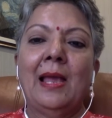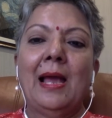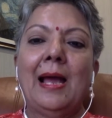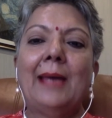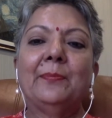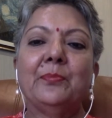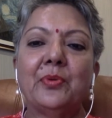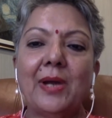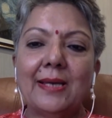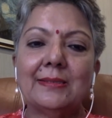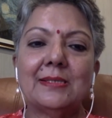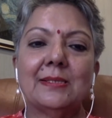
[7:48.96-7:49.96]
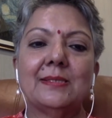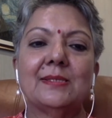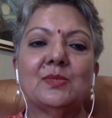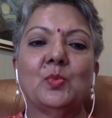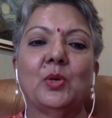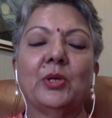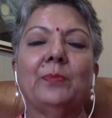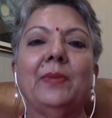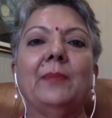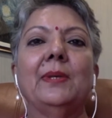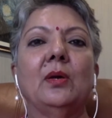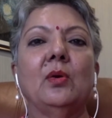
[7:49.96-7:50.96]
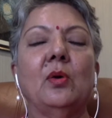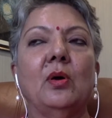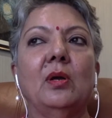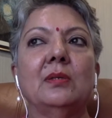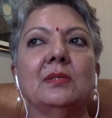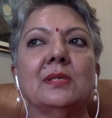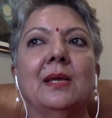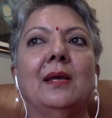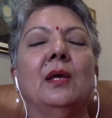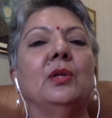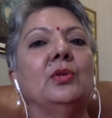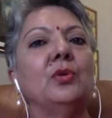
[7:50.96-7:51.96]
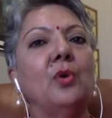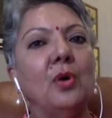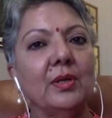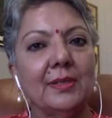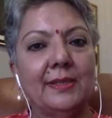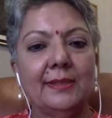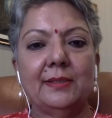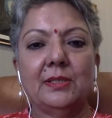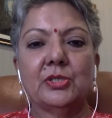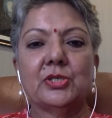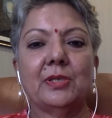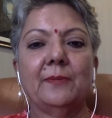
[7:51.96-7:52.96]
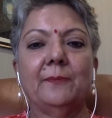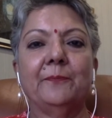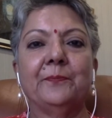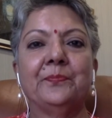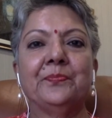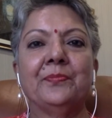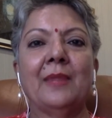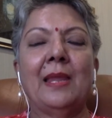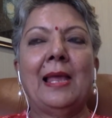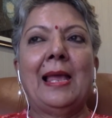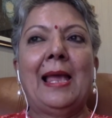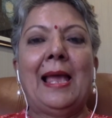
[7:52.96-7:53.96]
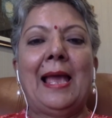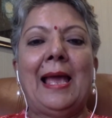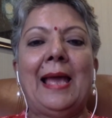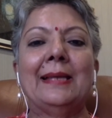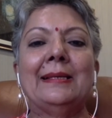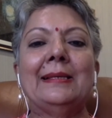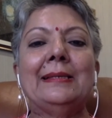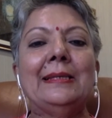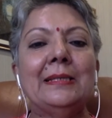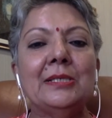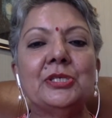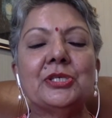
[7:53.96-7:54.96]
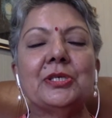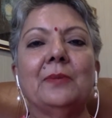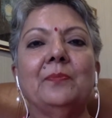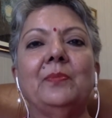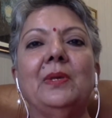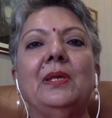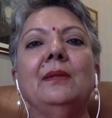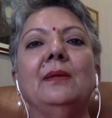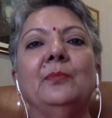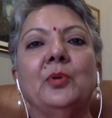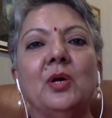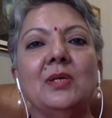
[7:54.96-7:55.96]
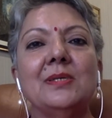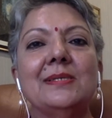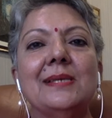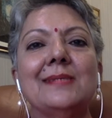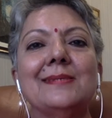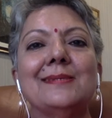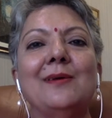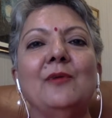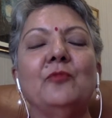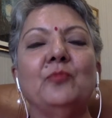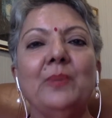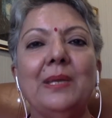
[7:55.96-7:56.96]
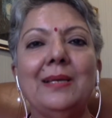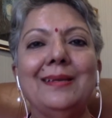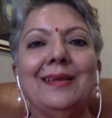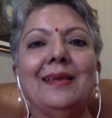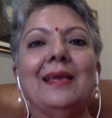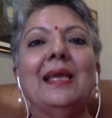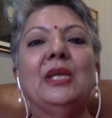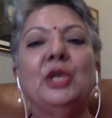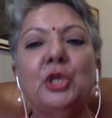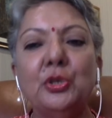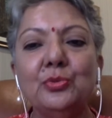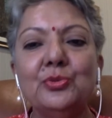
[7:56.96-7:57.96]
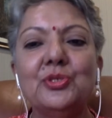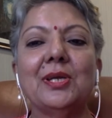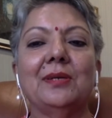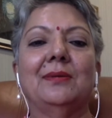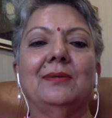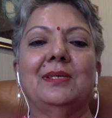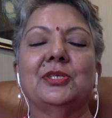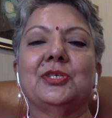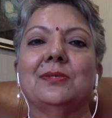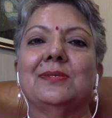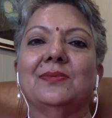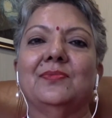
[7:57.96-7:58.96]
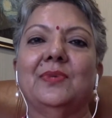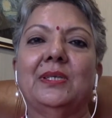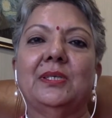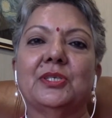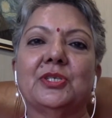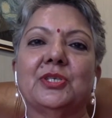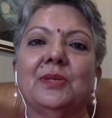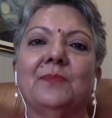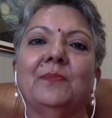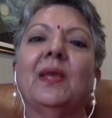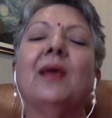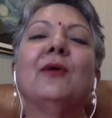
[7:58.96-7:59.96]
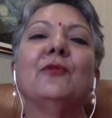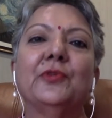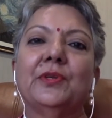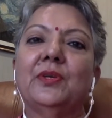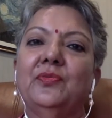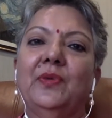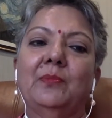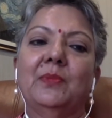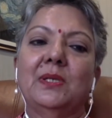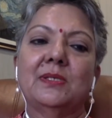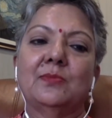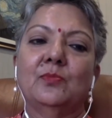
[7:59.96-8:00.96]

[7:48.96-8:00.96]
I practice what may be called thought leadership and leadership in the process of building new generations of leadership for the feminist